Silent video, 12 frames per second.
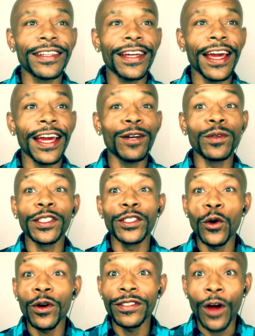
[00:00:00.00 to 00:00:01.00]
And when the
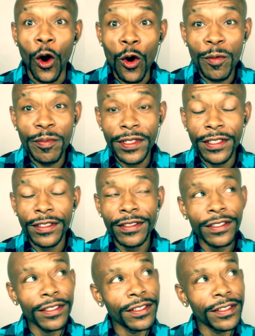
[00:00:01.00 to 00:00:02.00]
door is
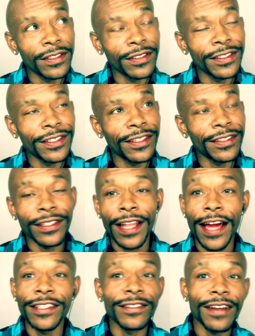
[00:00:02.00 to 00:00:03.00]
opened, the
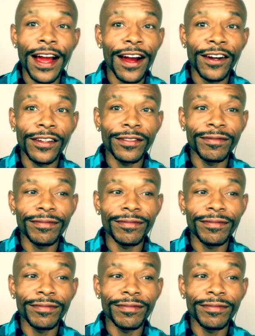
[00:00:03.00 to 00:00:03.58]
lights are out,